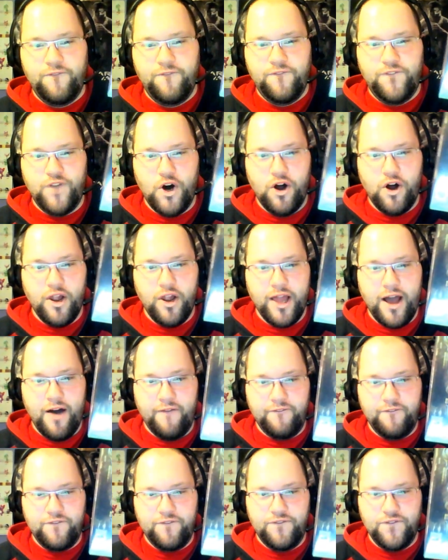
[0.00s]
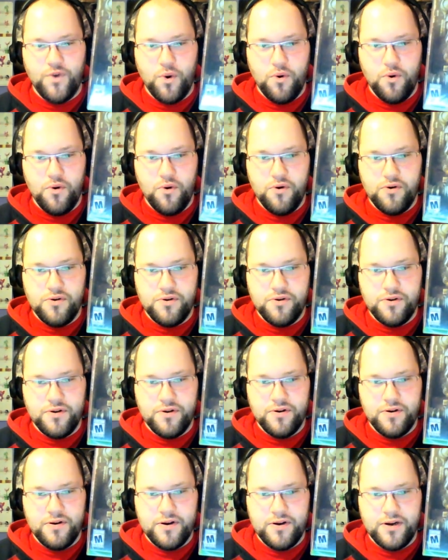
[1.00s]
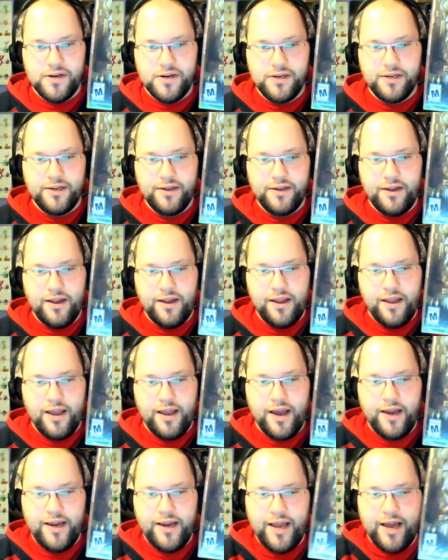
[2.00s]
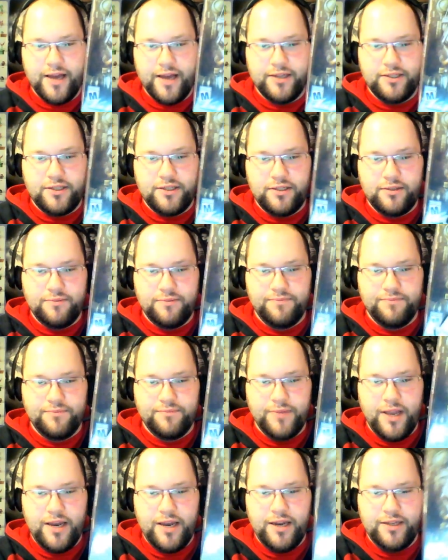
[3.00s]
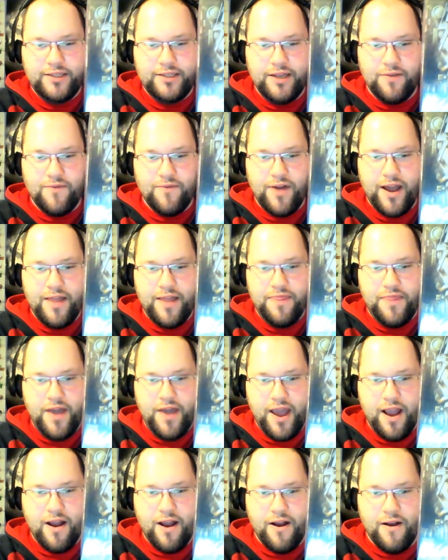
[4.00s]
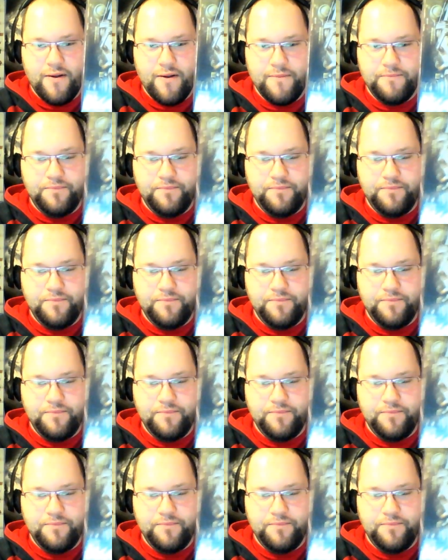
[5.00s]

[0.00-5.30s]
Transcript: Fallout four. And yes, it does say right there.